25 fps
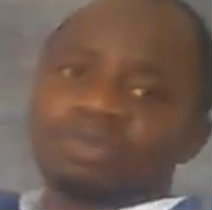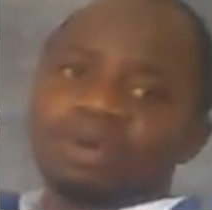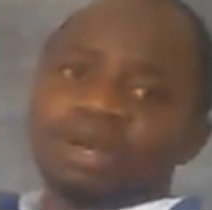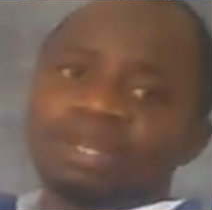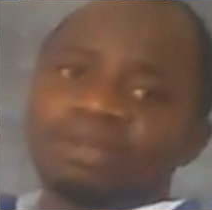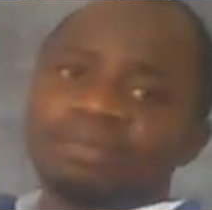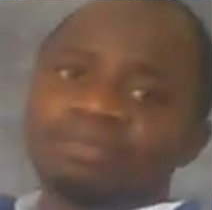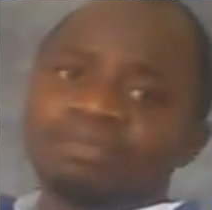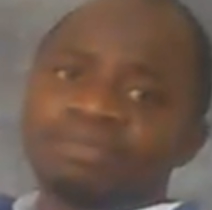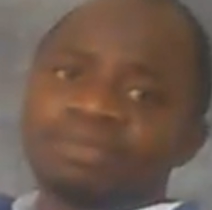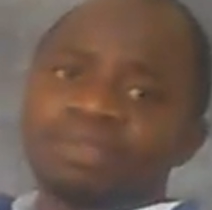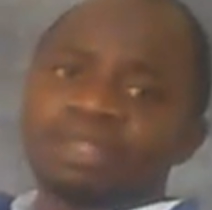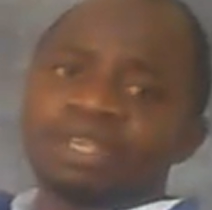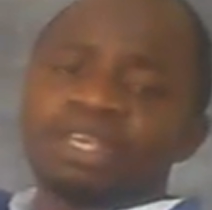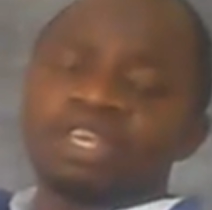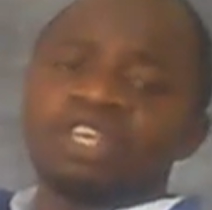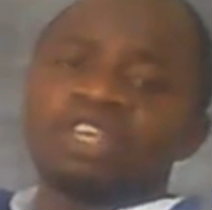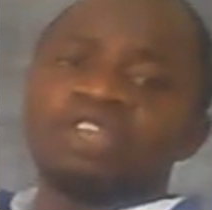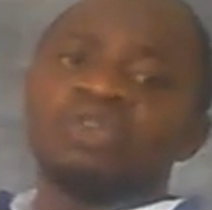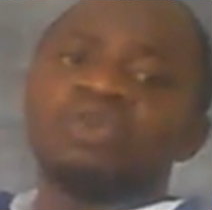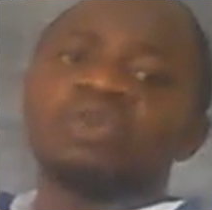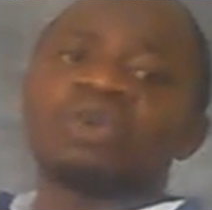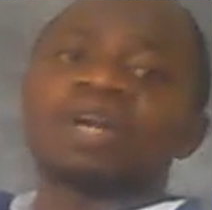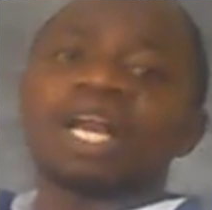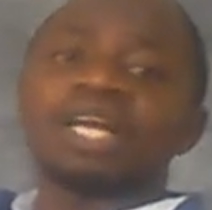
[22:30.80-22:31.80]
one,
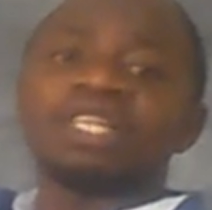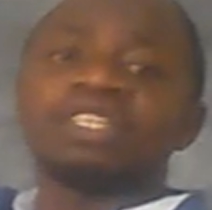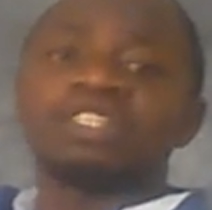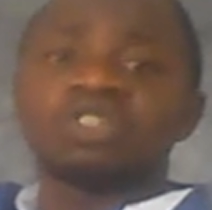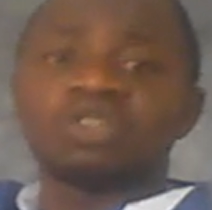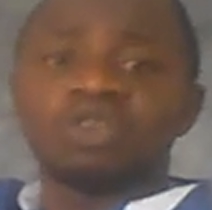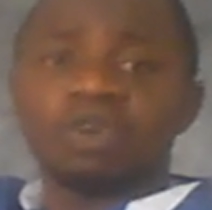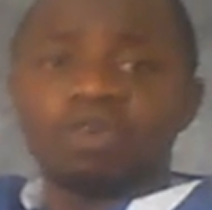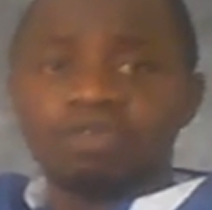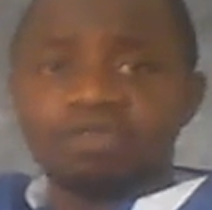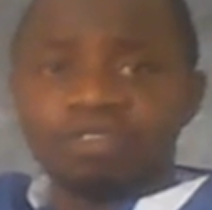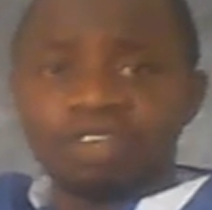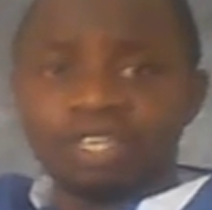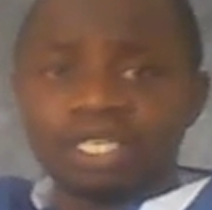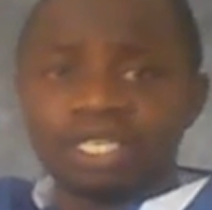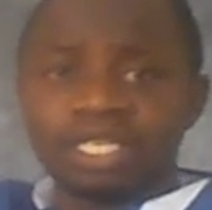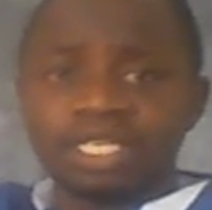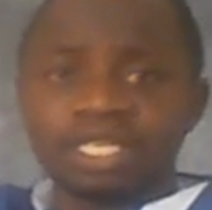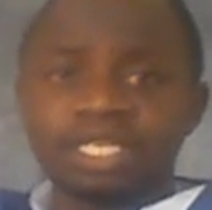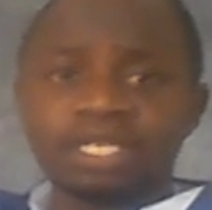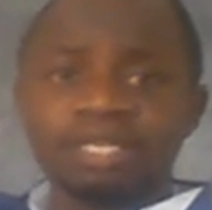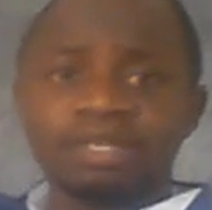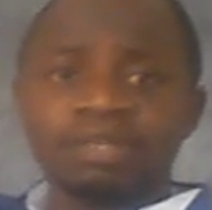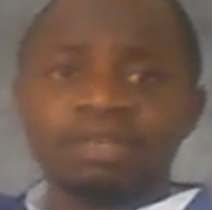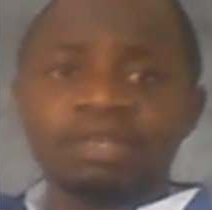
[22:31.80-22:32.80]
you can solve
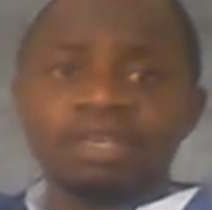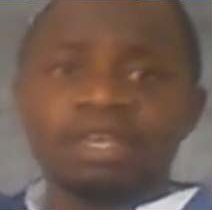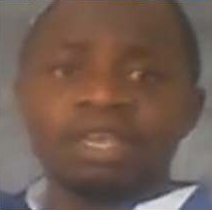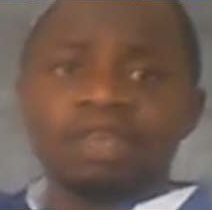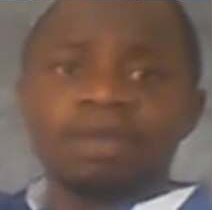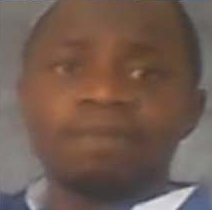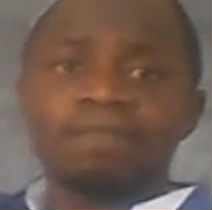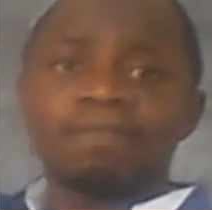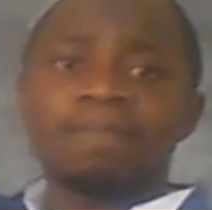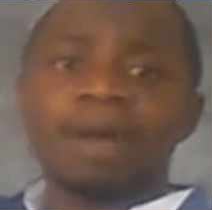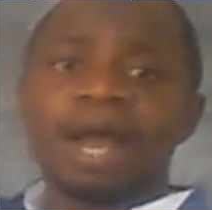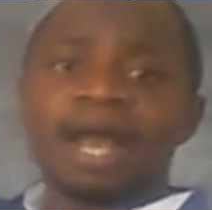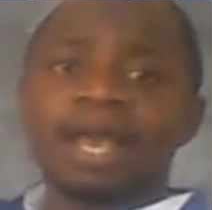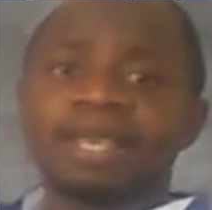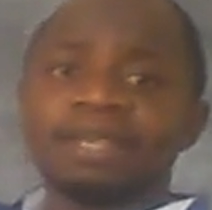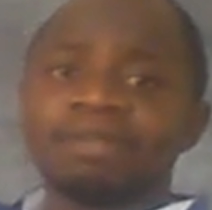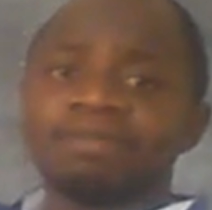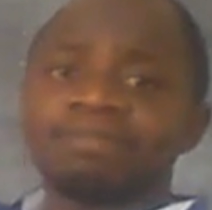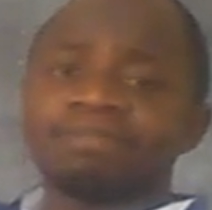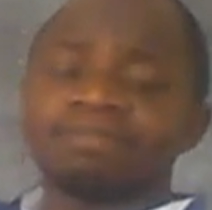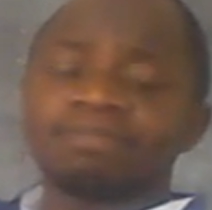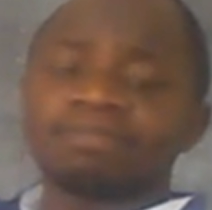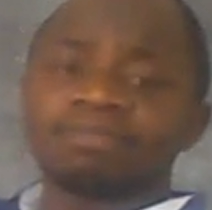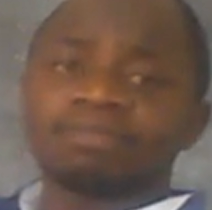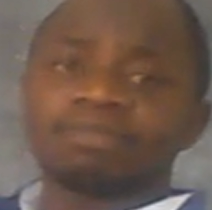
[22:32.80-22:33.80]
it by
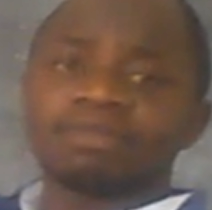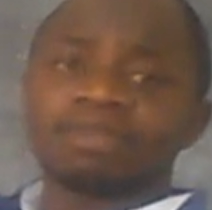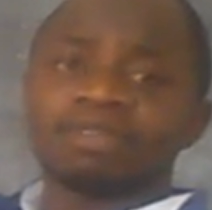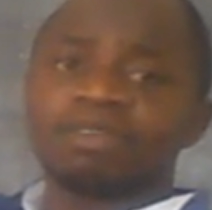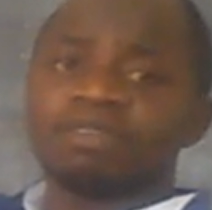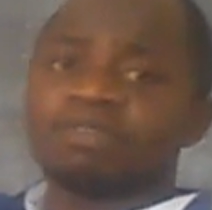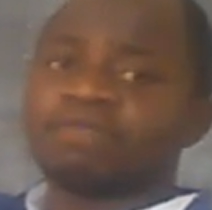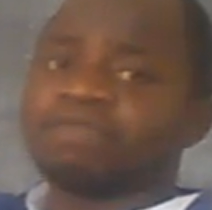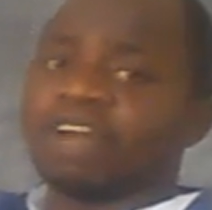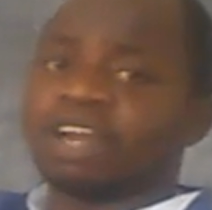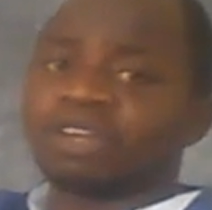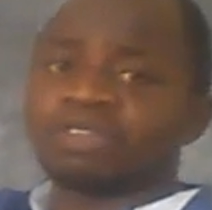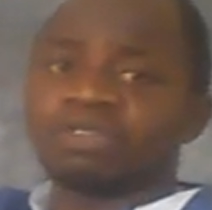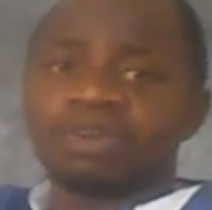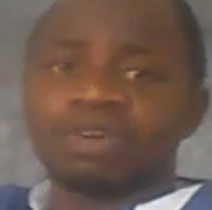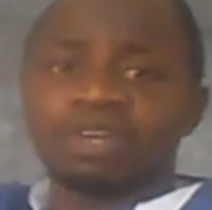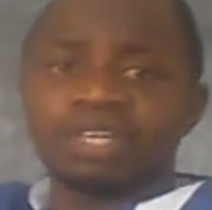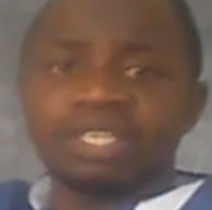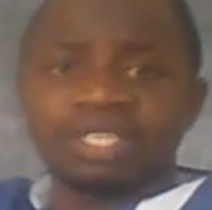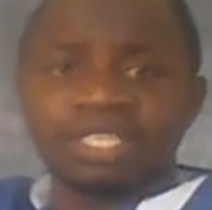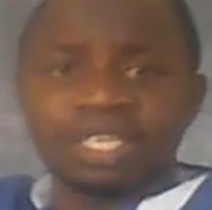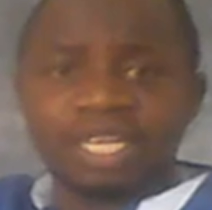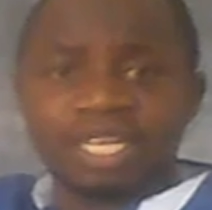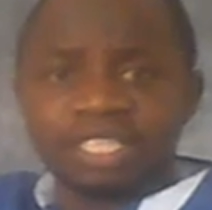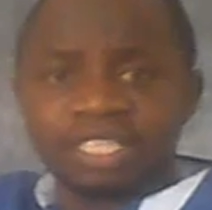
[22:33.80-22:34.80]

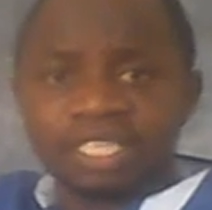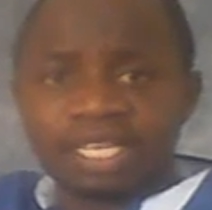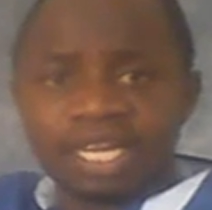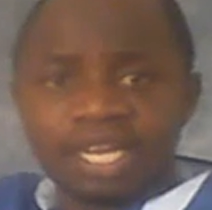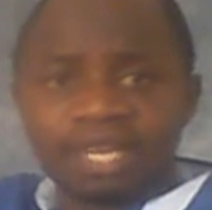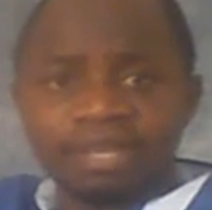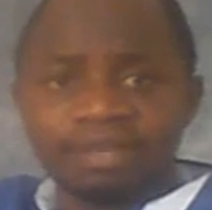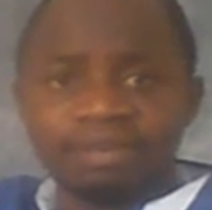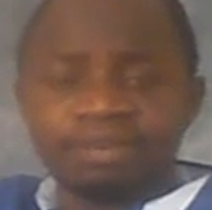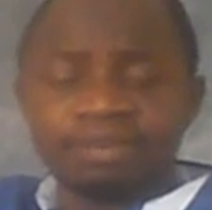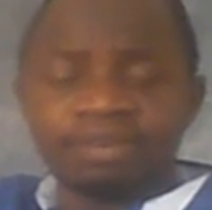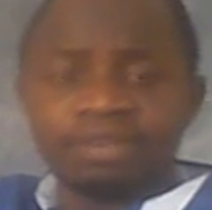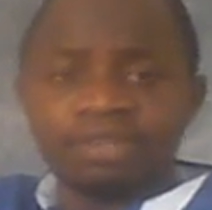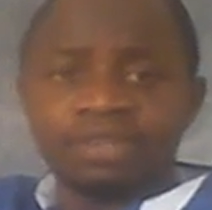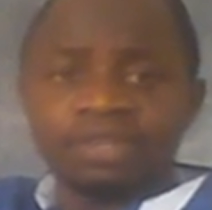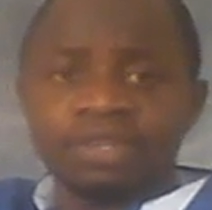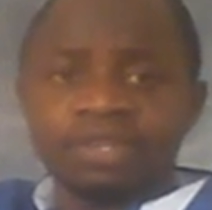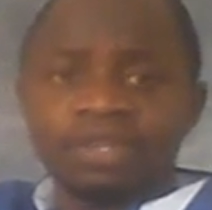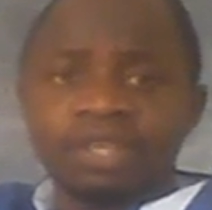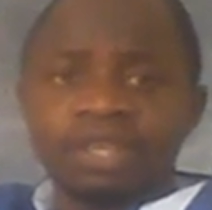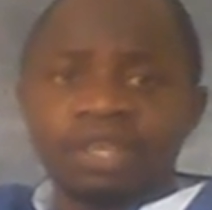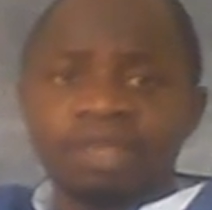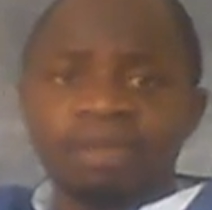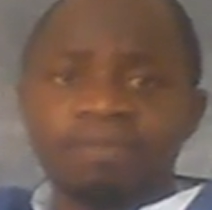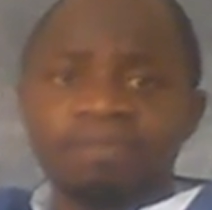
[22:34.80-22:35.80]
factorization
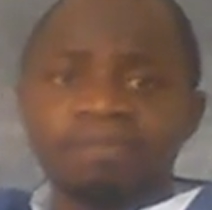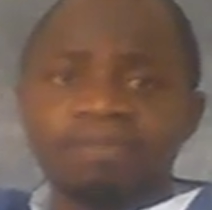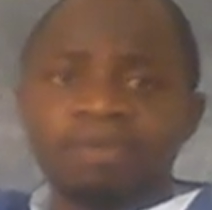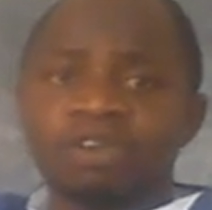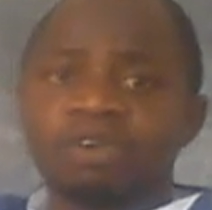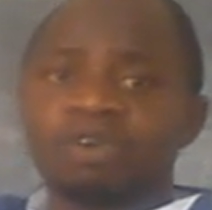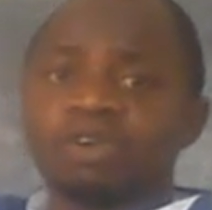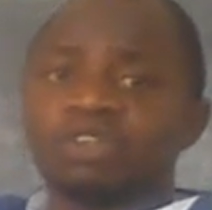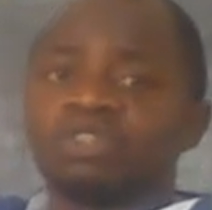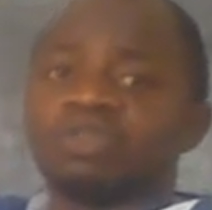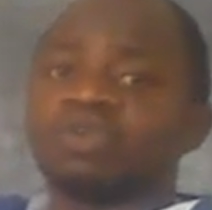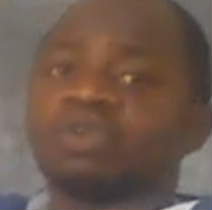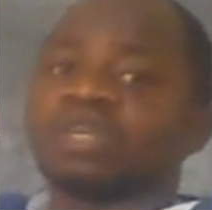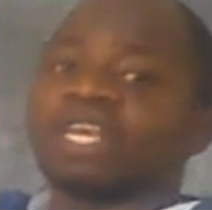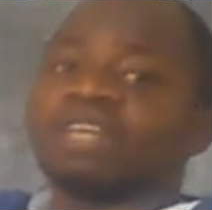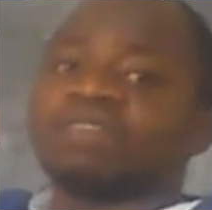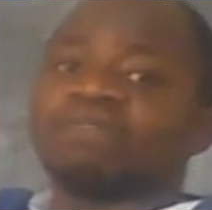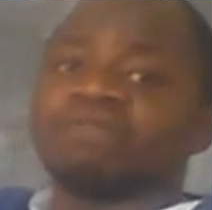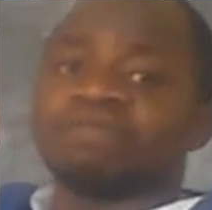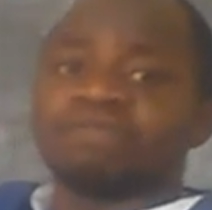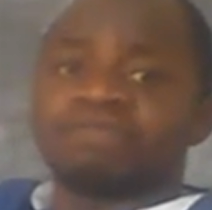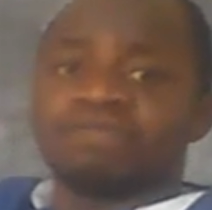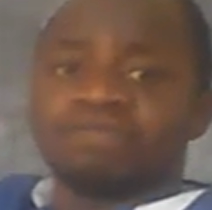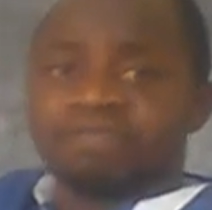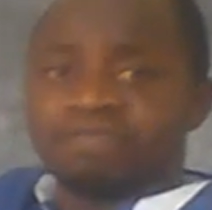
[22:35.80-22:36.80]
because you
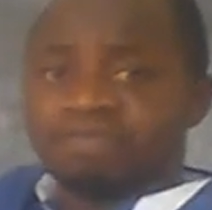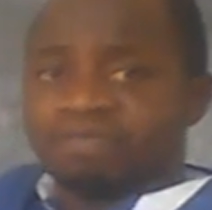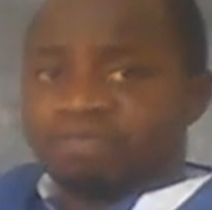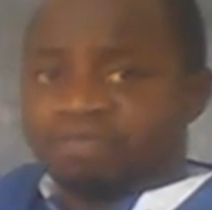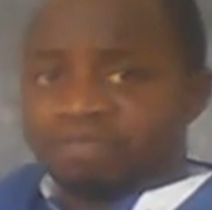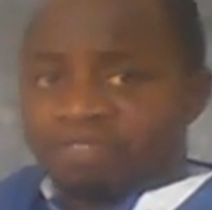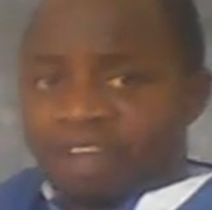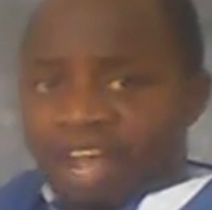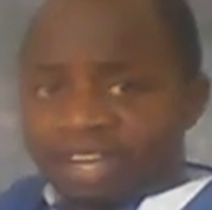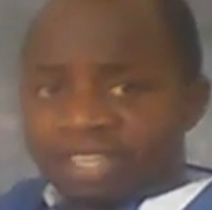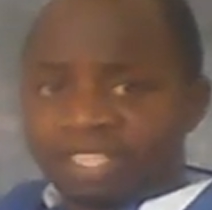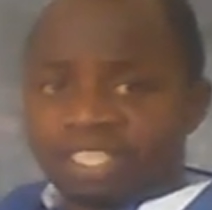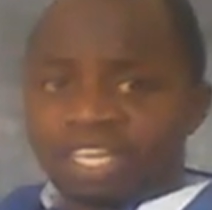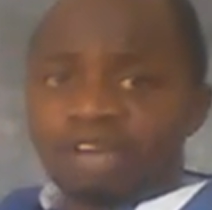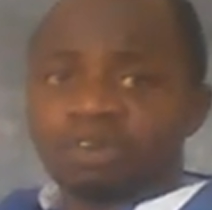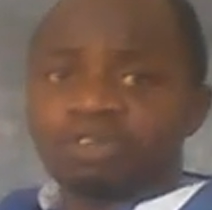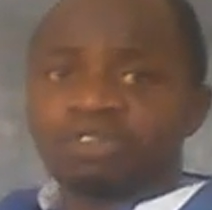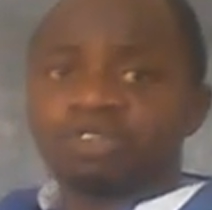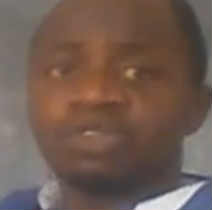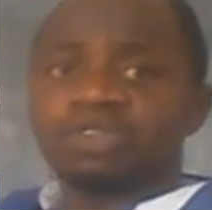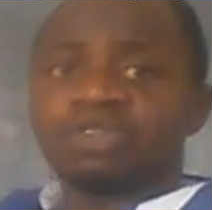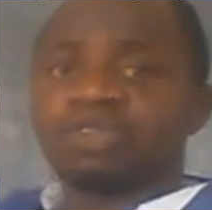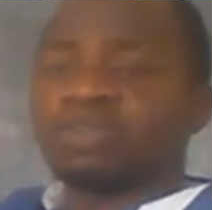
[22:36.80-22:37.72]
can factor out.